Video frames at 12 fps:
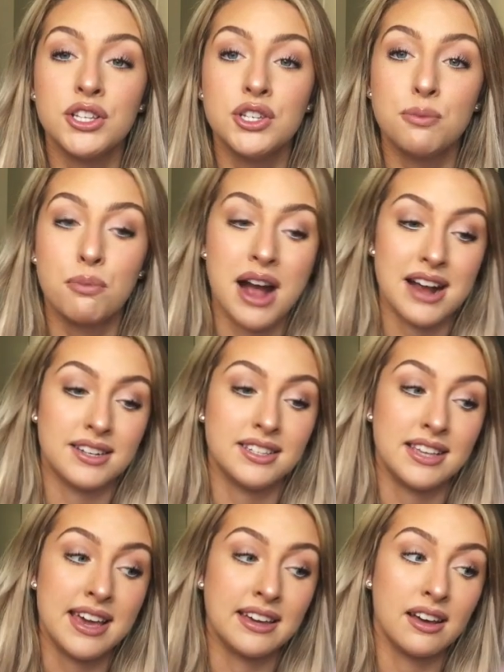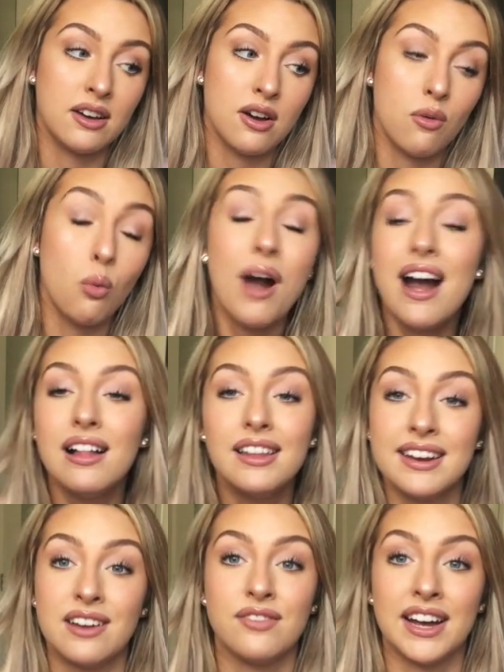you're practicing well
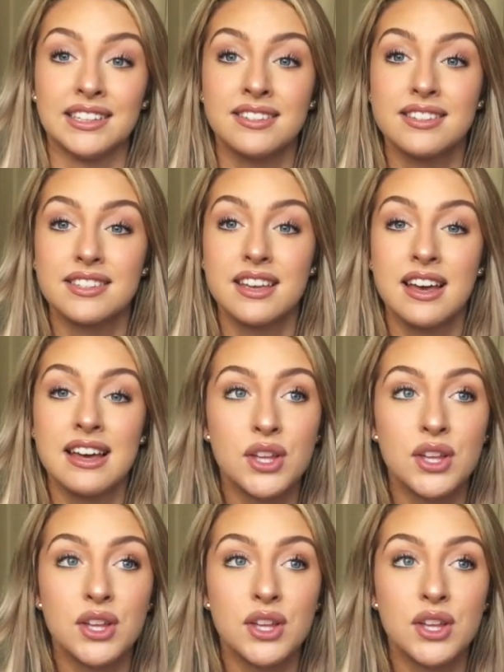in advance,